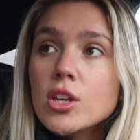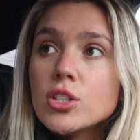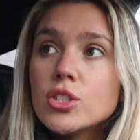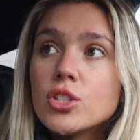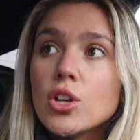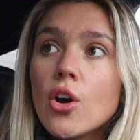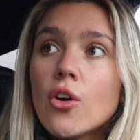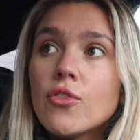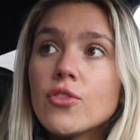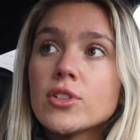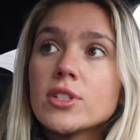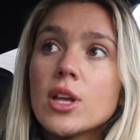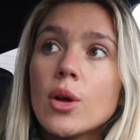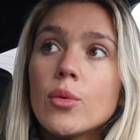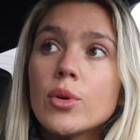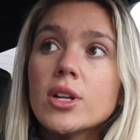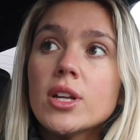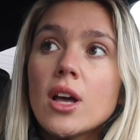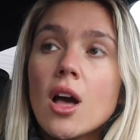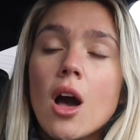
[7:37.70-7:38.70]
So for
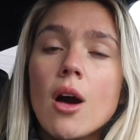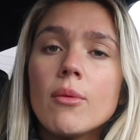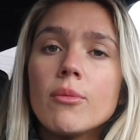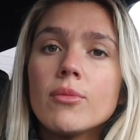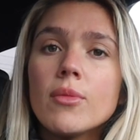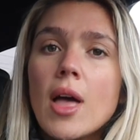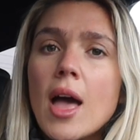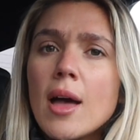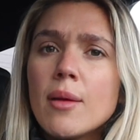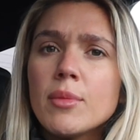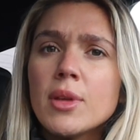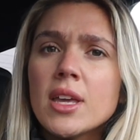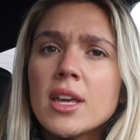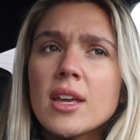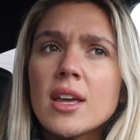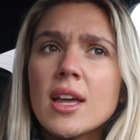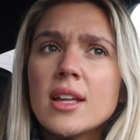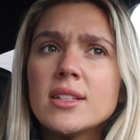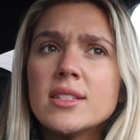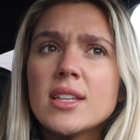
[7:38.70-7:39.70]
someone to come at
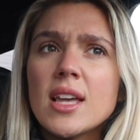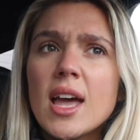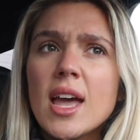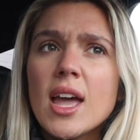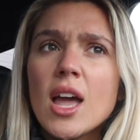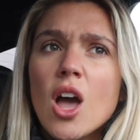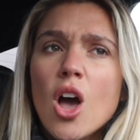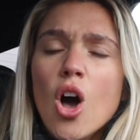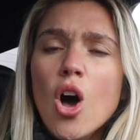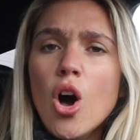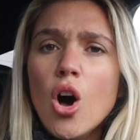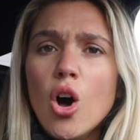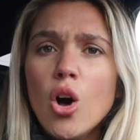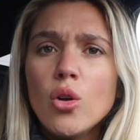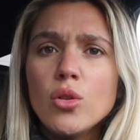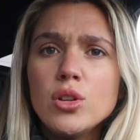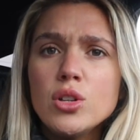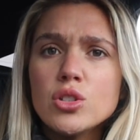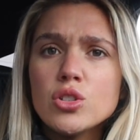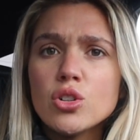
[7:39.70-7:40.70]
me and say,
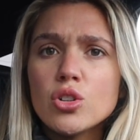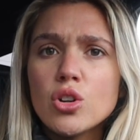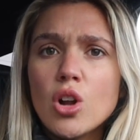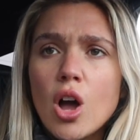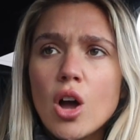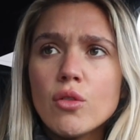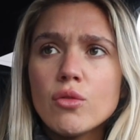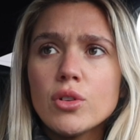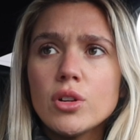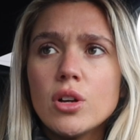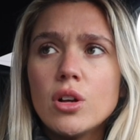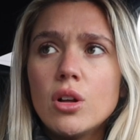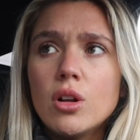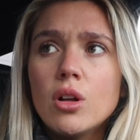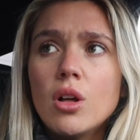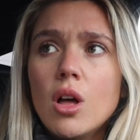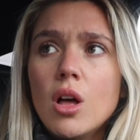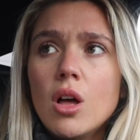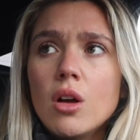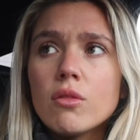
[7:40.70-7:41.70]
oh, these are not
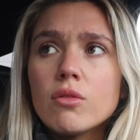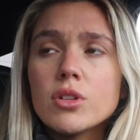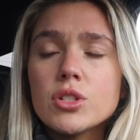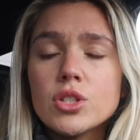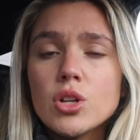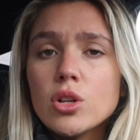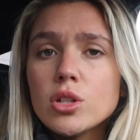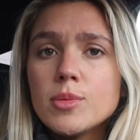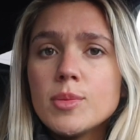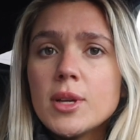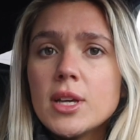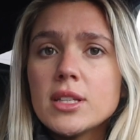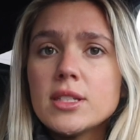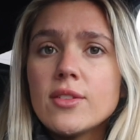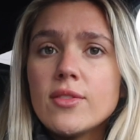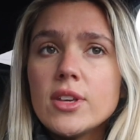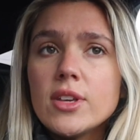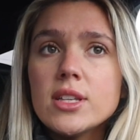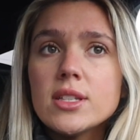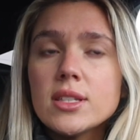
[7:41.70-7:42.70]
real results because
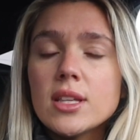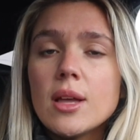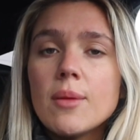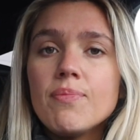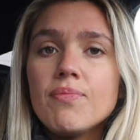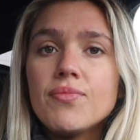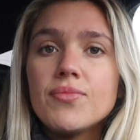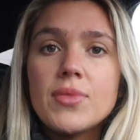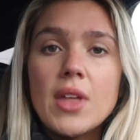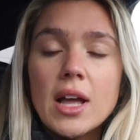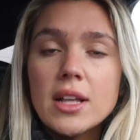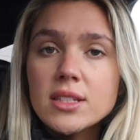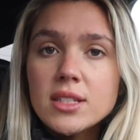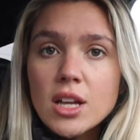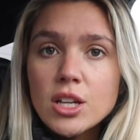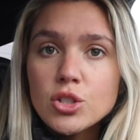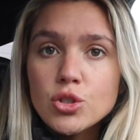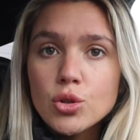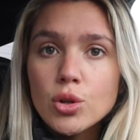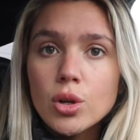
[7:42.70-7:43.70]
of eslim, that's
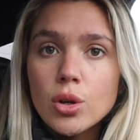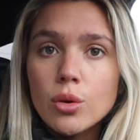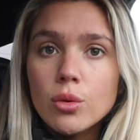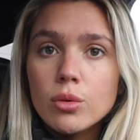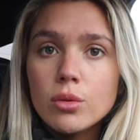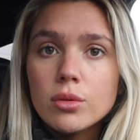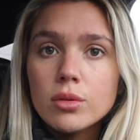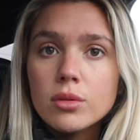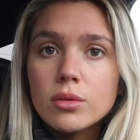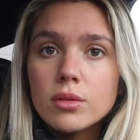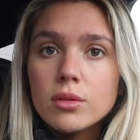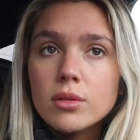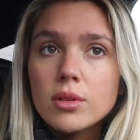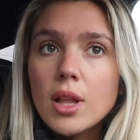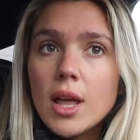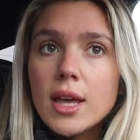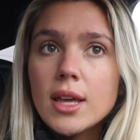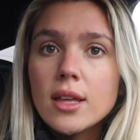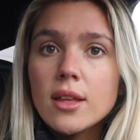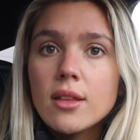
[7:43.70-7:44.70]
not true.
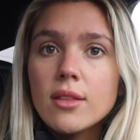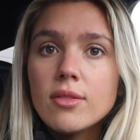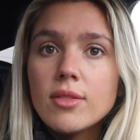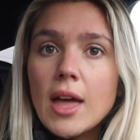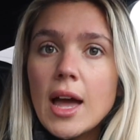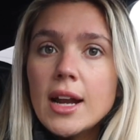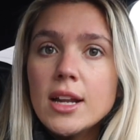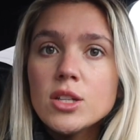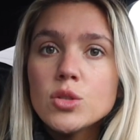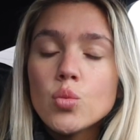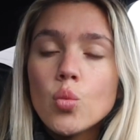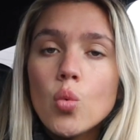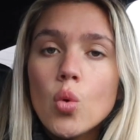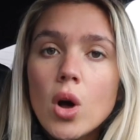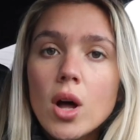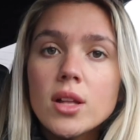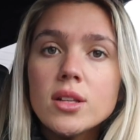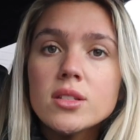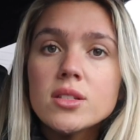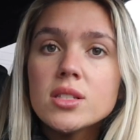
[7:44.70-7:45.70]
Like, that is
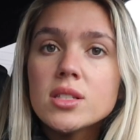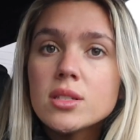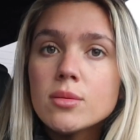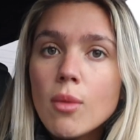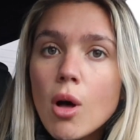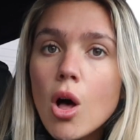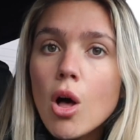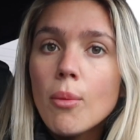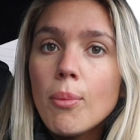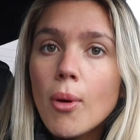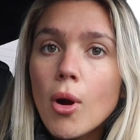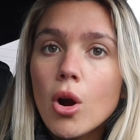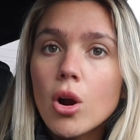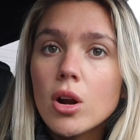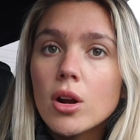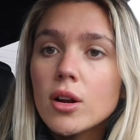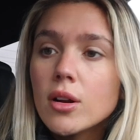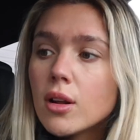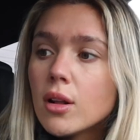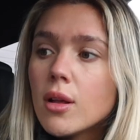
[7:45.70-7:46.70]
one small
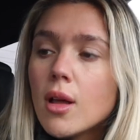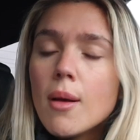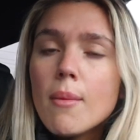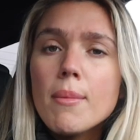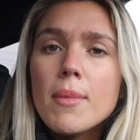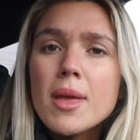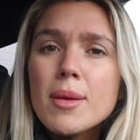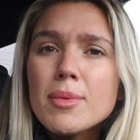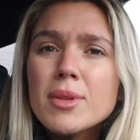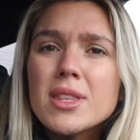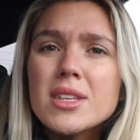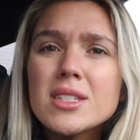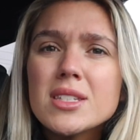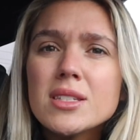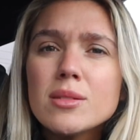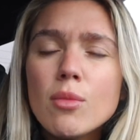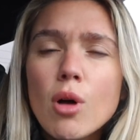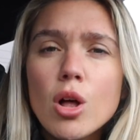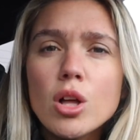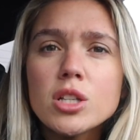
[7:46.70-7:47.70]
part, maybe the
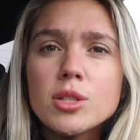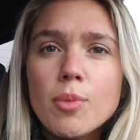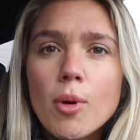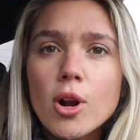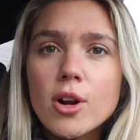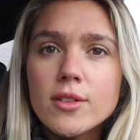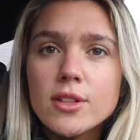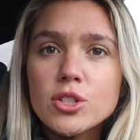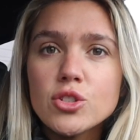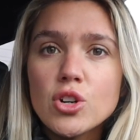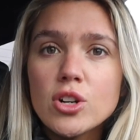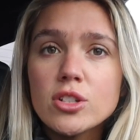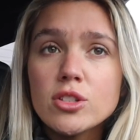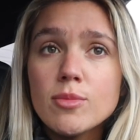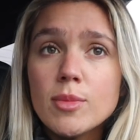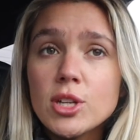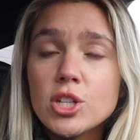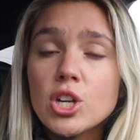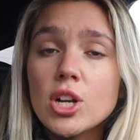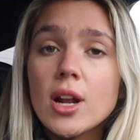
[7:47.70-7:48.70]
smallest part of this
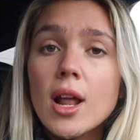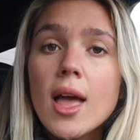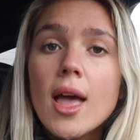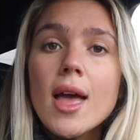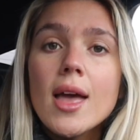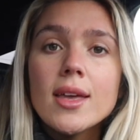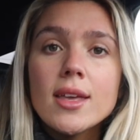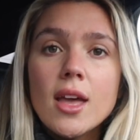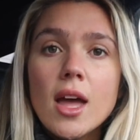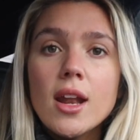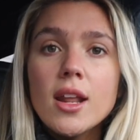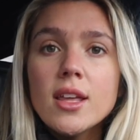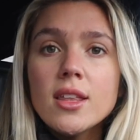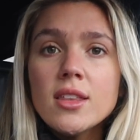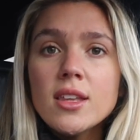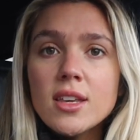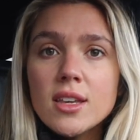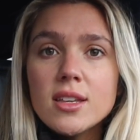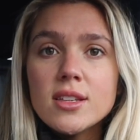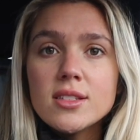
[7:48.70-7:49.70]
transformation. Getting
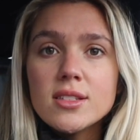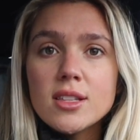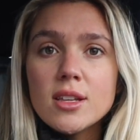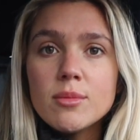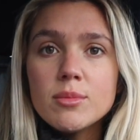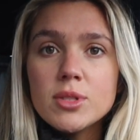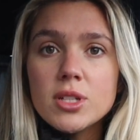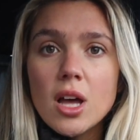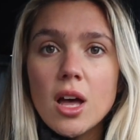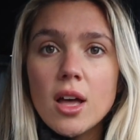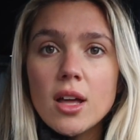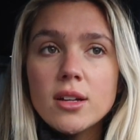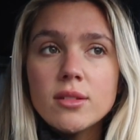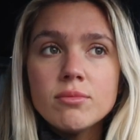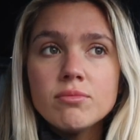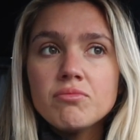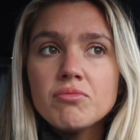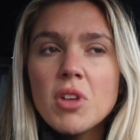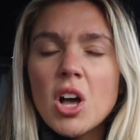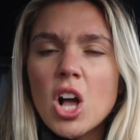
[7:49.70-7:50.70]
the eslim
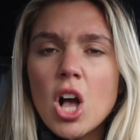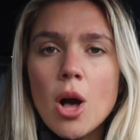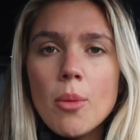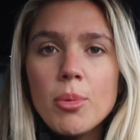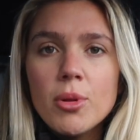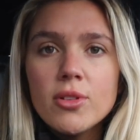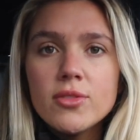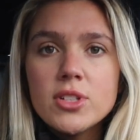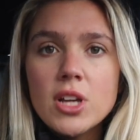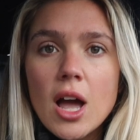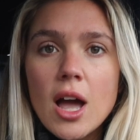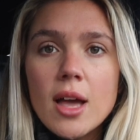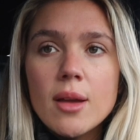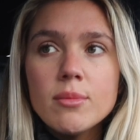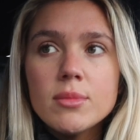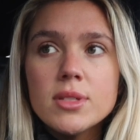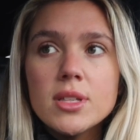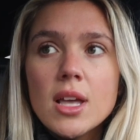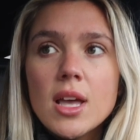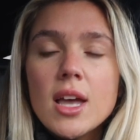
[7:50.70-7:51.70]
done a couple of
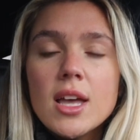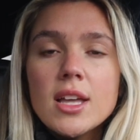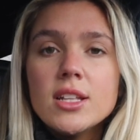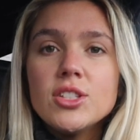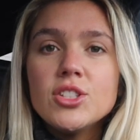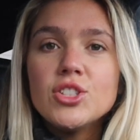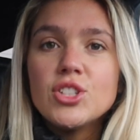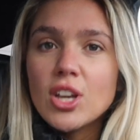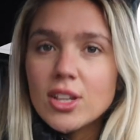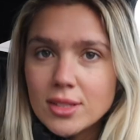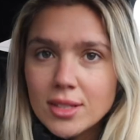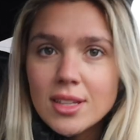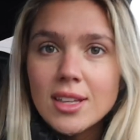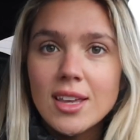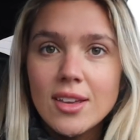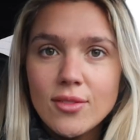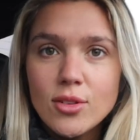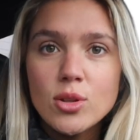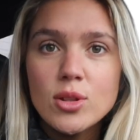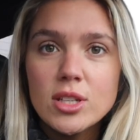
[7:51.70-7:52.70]
times doesn't
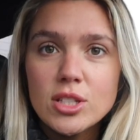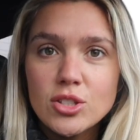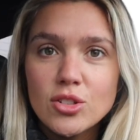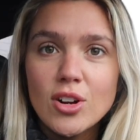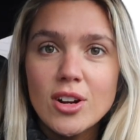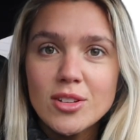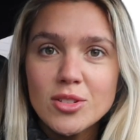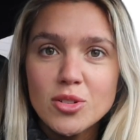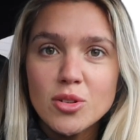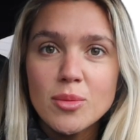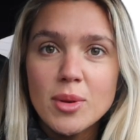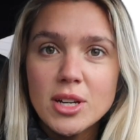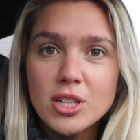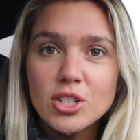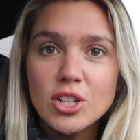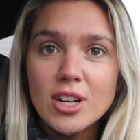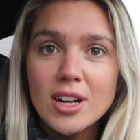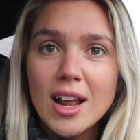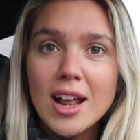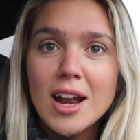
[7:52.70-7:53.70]
give you this
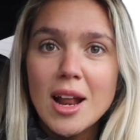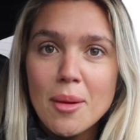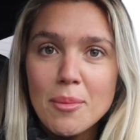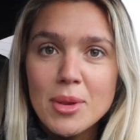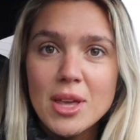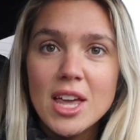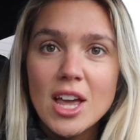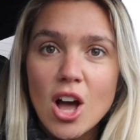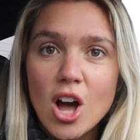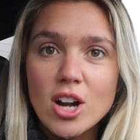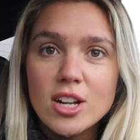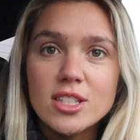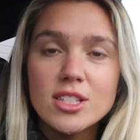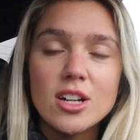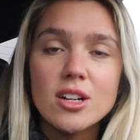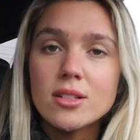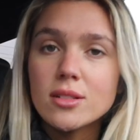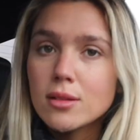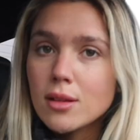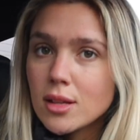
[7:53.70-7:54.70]
transformation. And I'm being honest
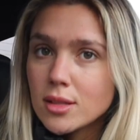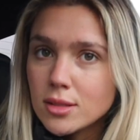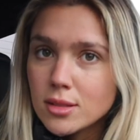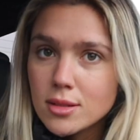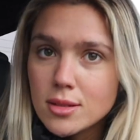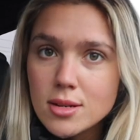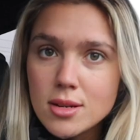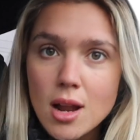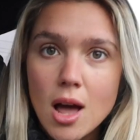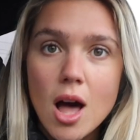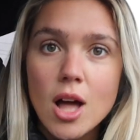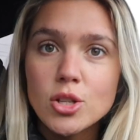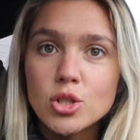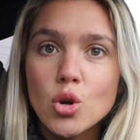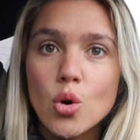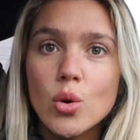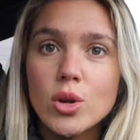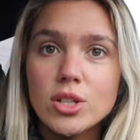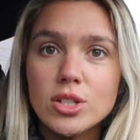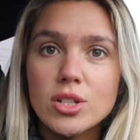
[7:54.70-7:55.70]
here, it's not
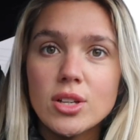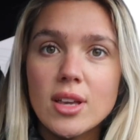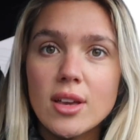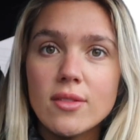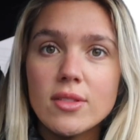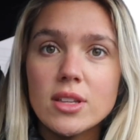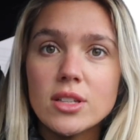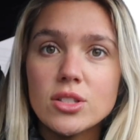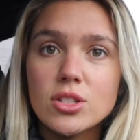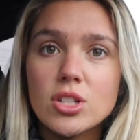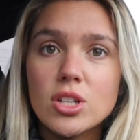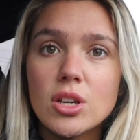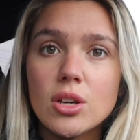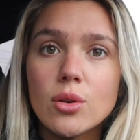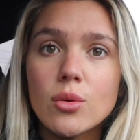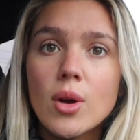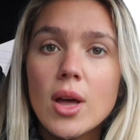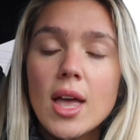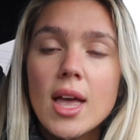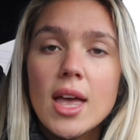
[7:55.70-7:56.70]
going to give this to
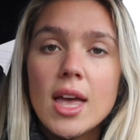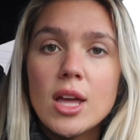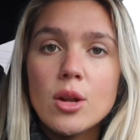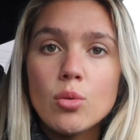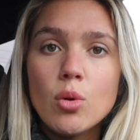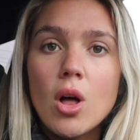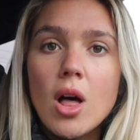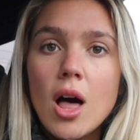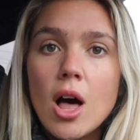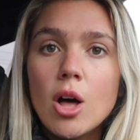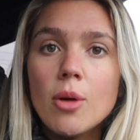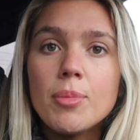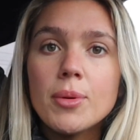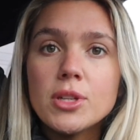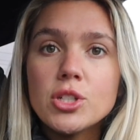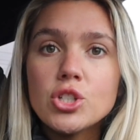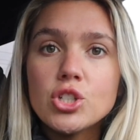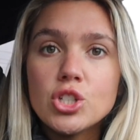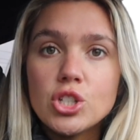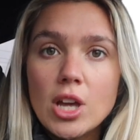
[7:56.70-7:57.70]
you. It will help
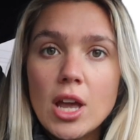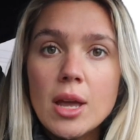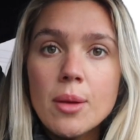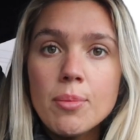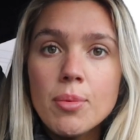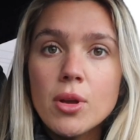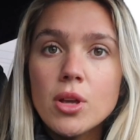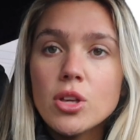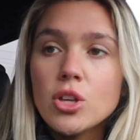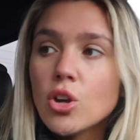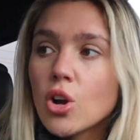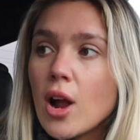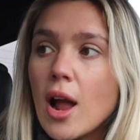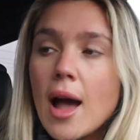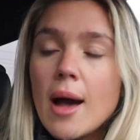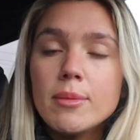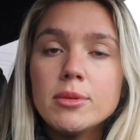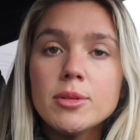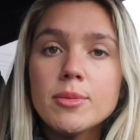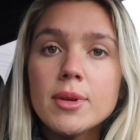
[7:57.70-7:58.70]
shape your
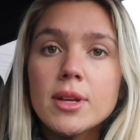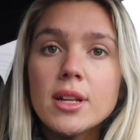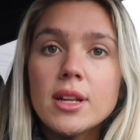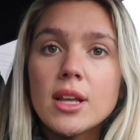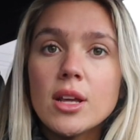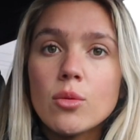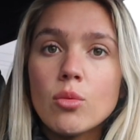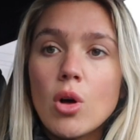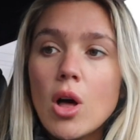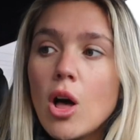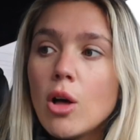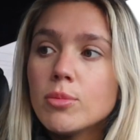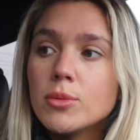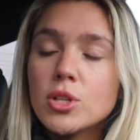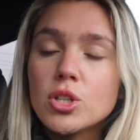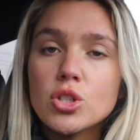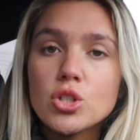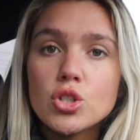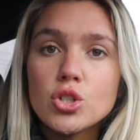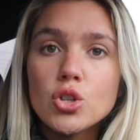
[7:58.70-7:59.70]
abdomen, it will help
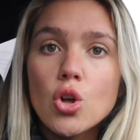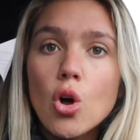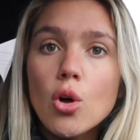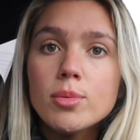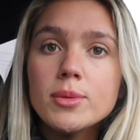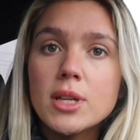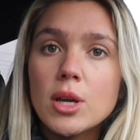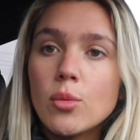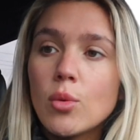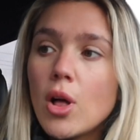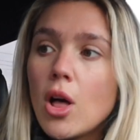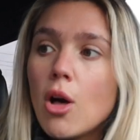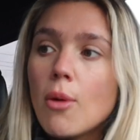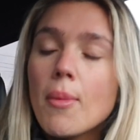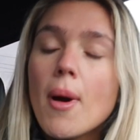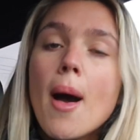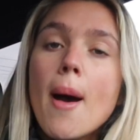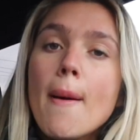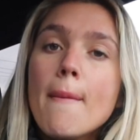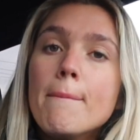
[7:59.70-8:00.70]
sculpt, it will
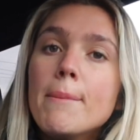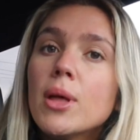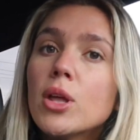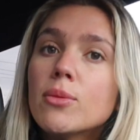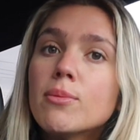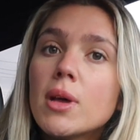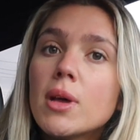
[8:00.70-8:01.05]
help build